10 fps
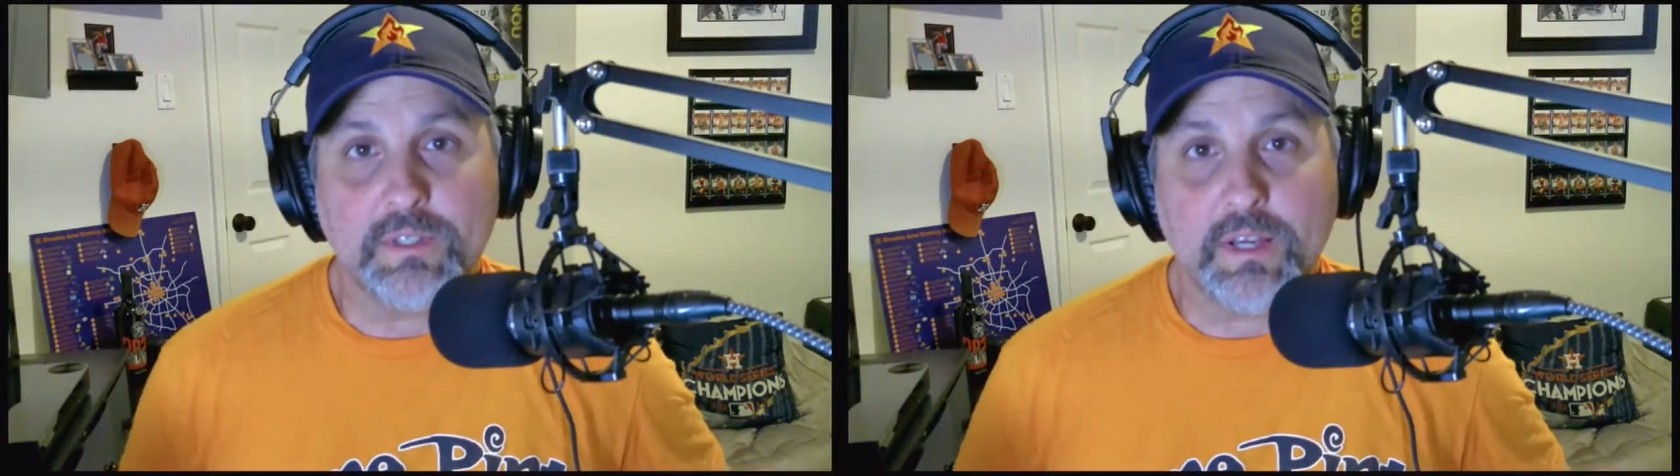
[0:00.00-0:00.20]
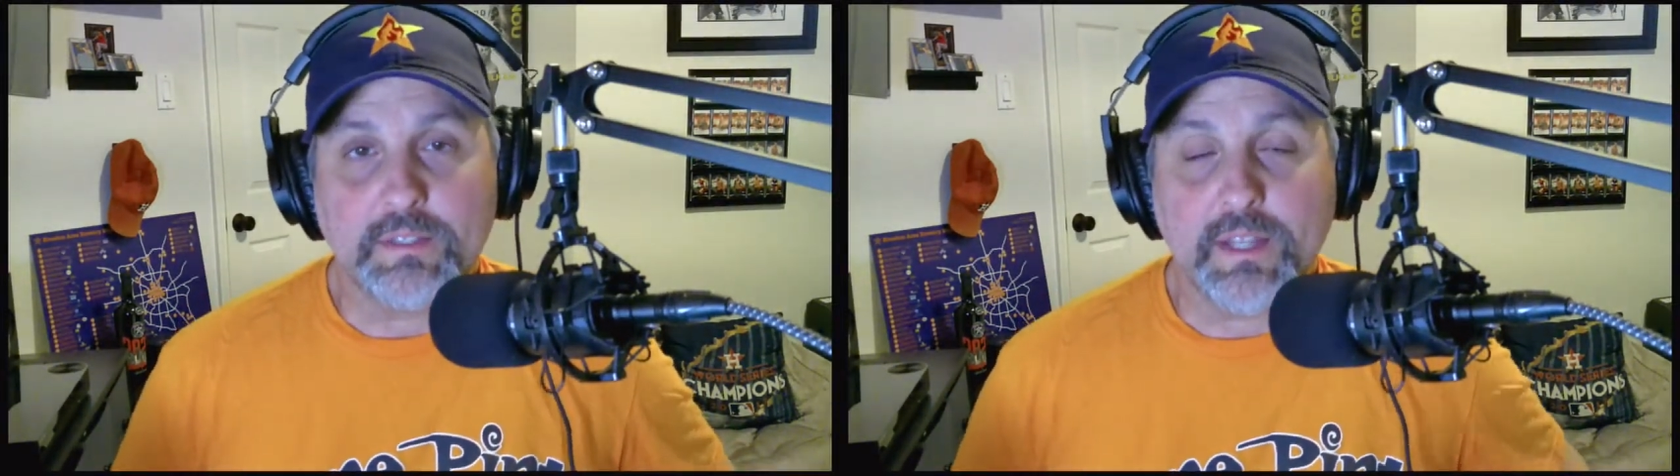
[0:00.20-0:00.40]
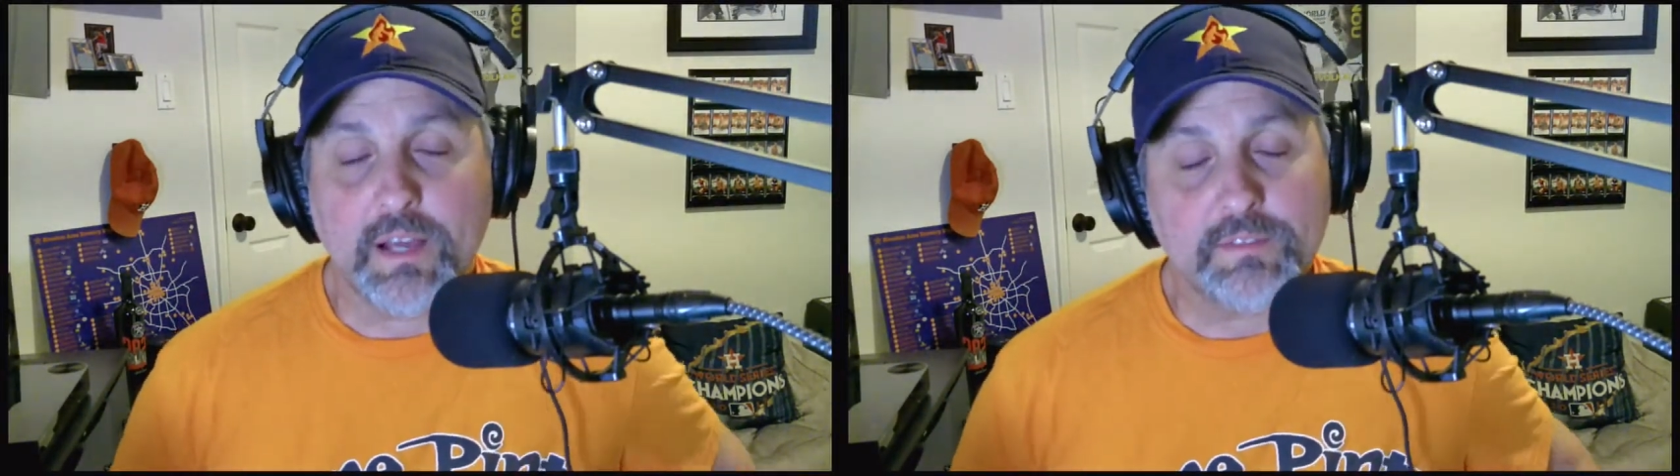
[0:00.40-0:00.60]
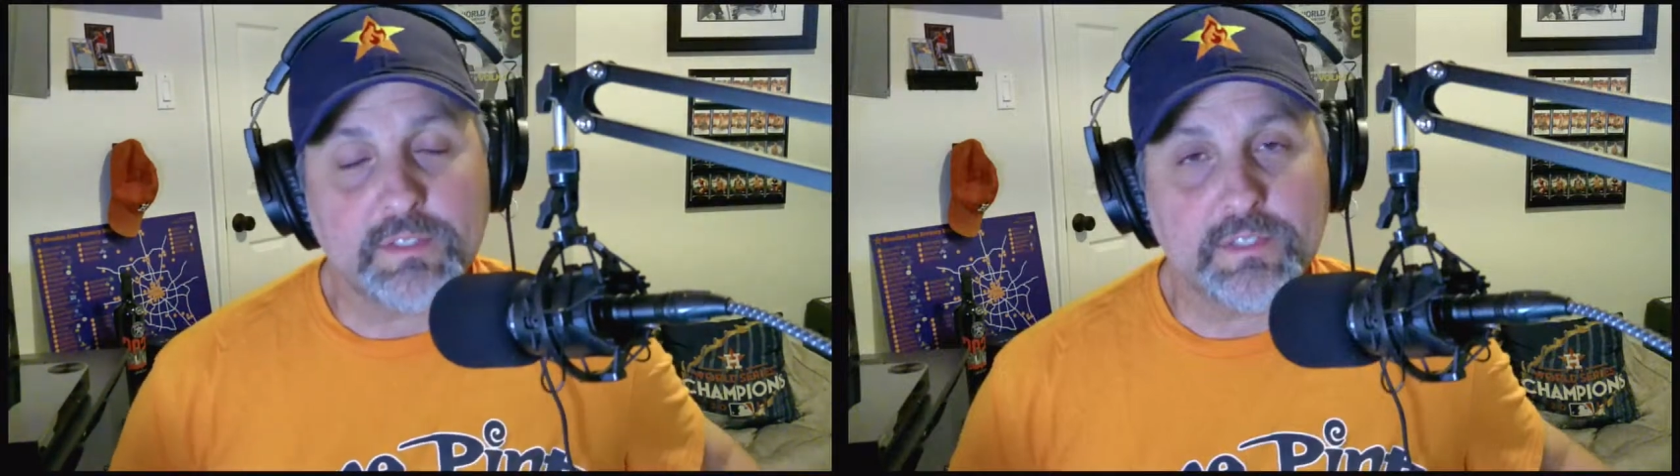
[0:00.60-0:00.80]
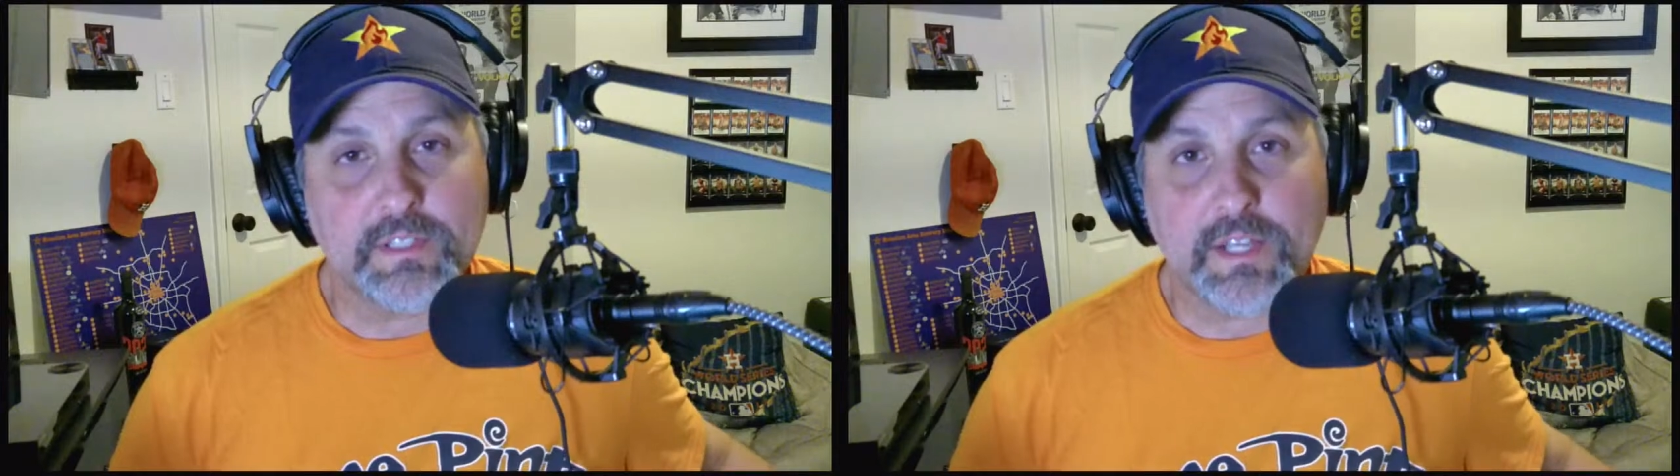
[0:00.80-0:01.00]

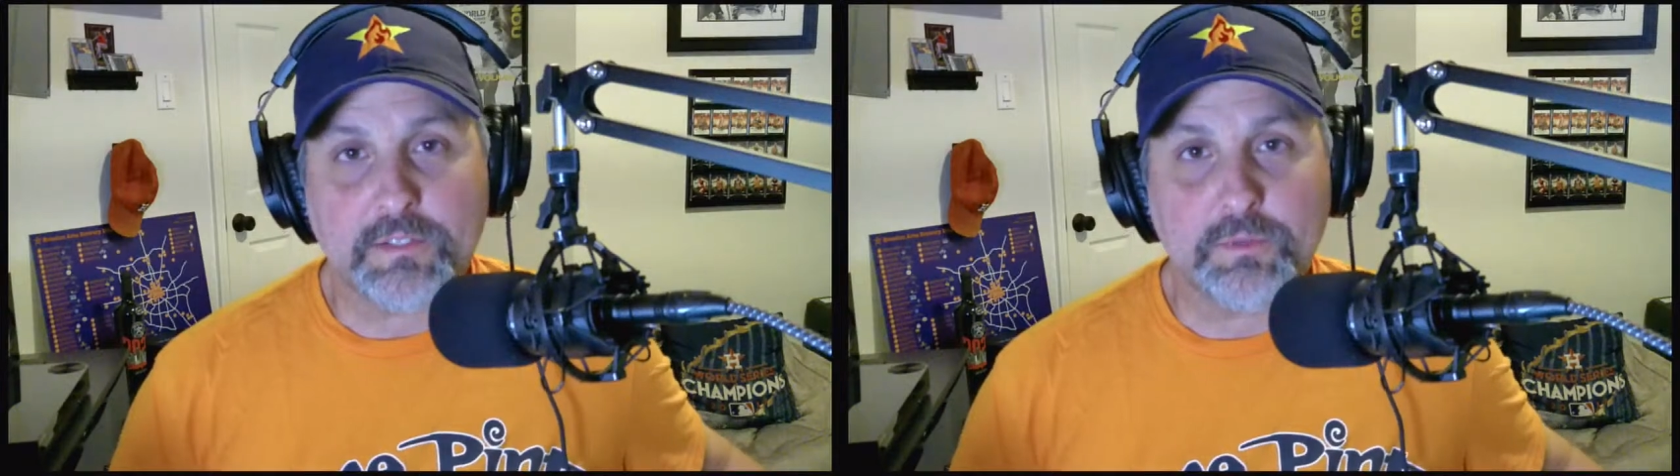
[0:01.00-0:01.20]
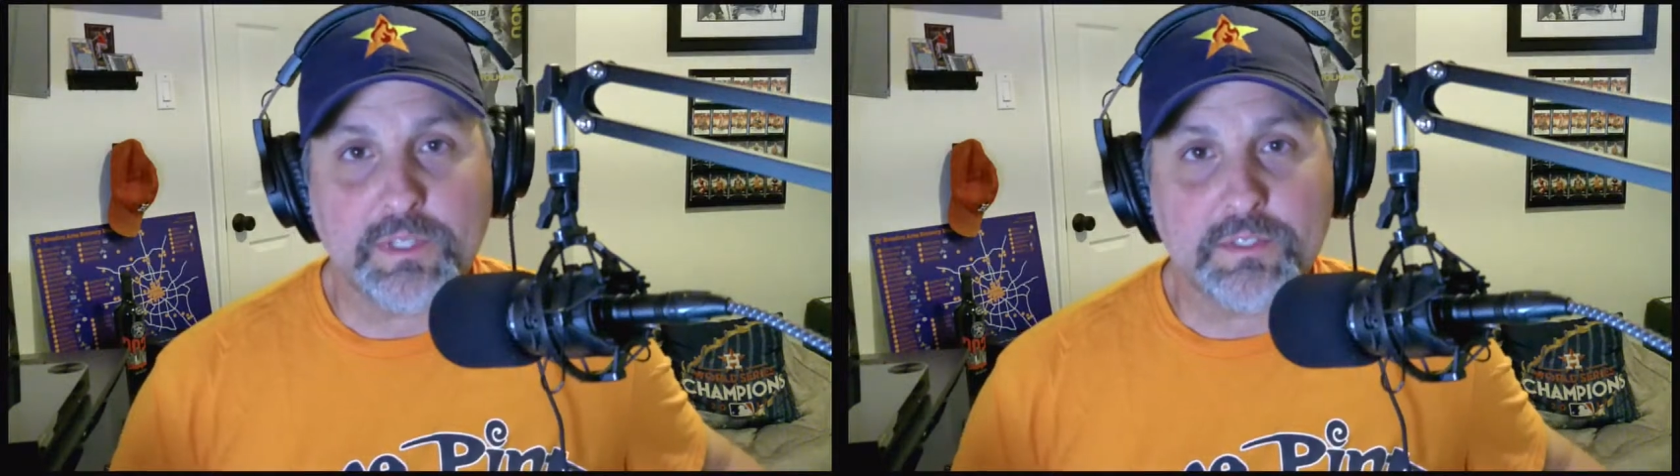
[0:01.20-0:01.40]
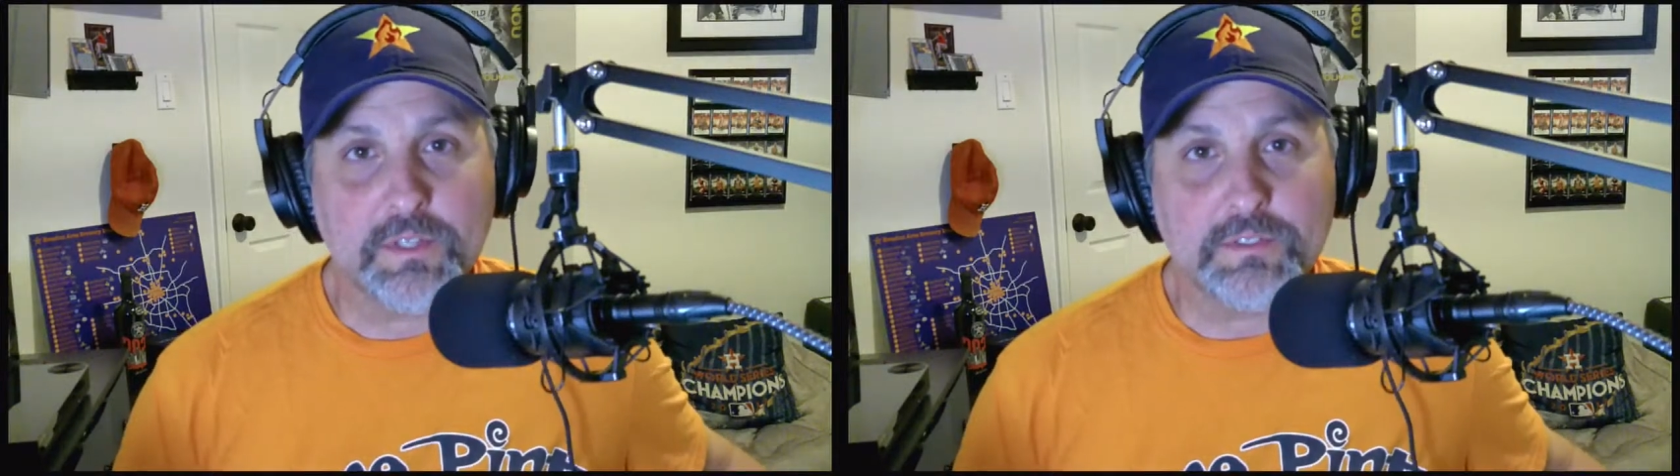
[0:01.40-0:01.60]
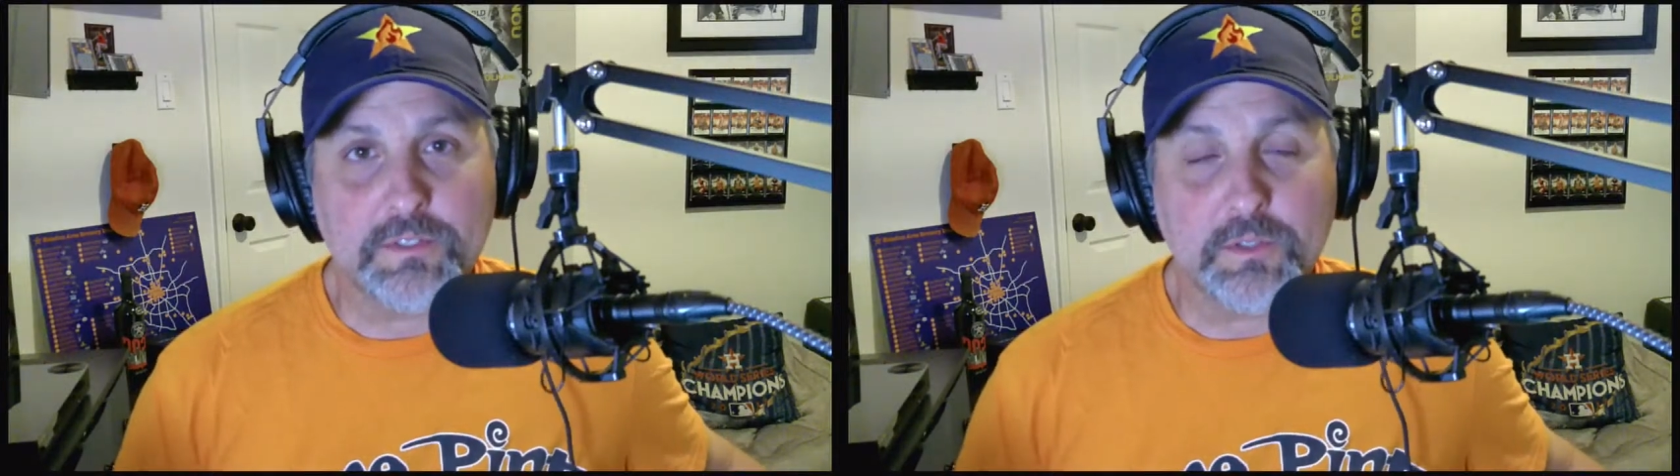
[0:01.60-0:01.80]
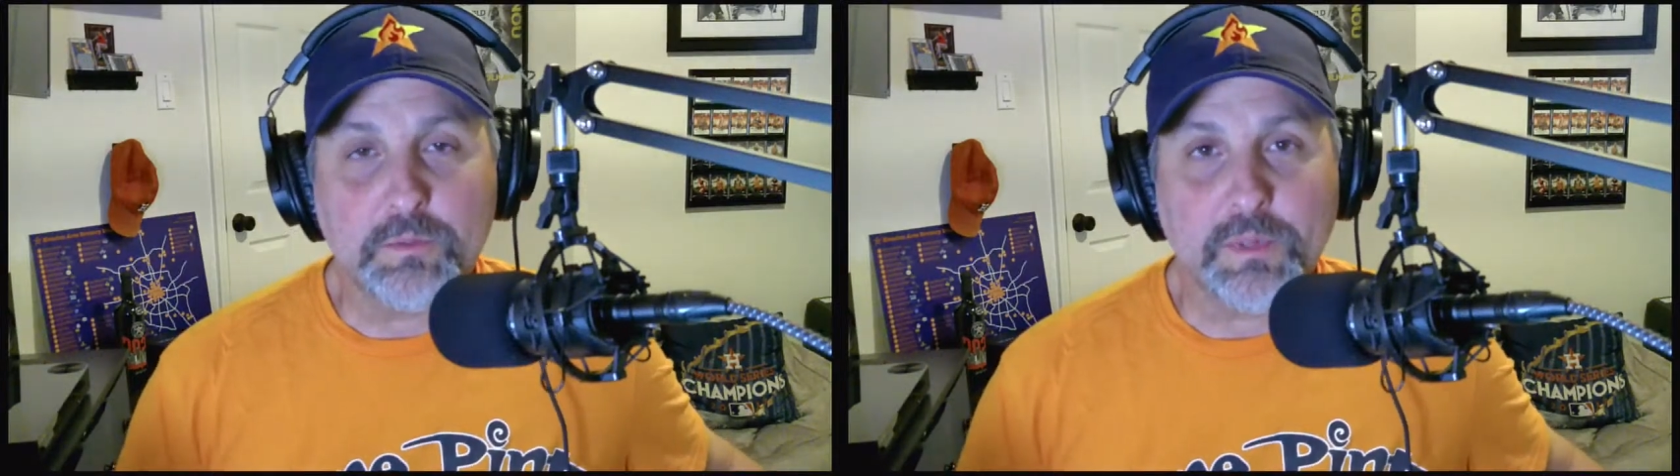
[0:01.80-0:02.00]
Obviously, next week's good
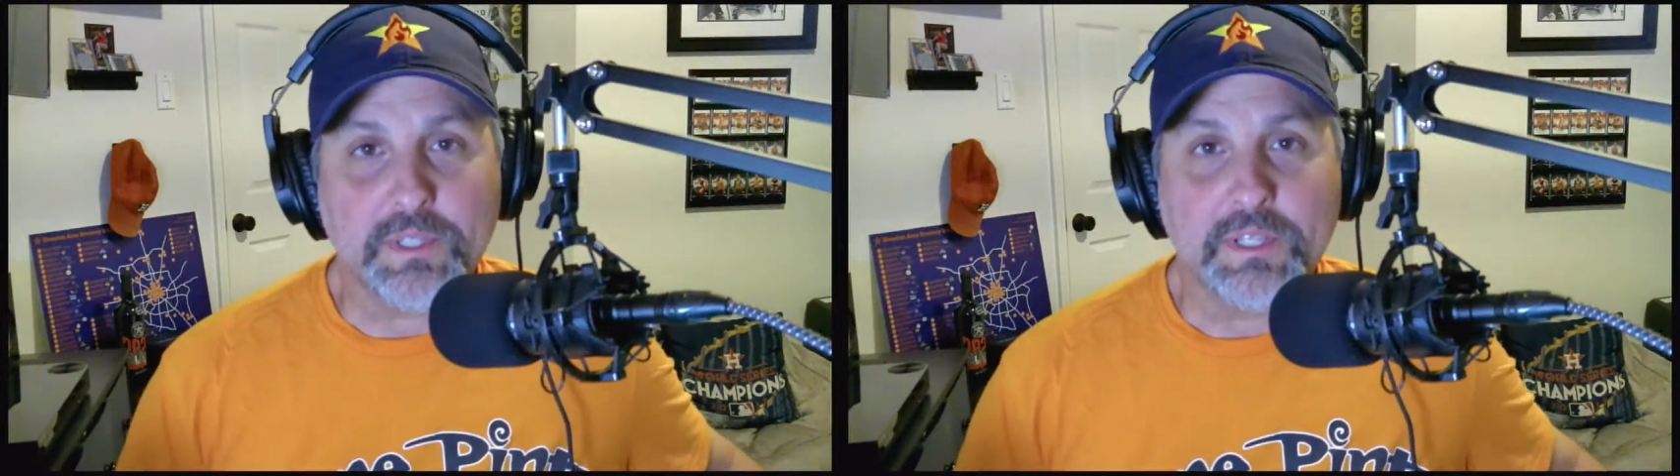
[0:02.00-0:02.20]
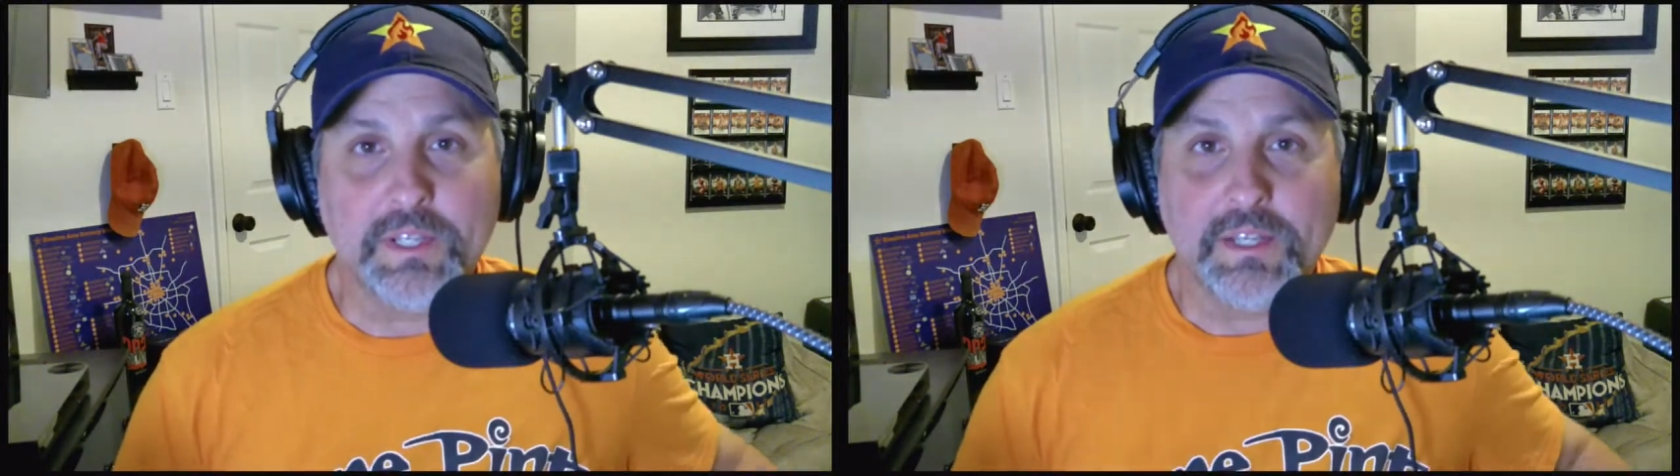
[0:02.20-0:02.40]
too, but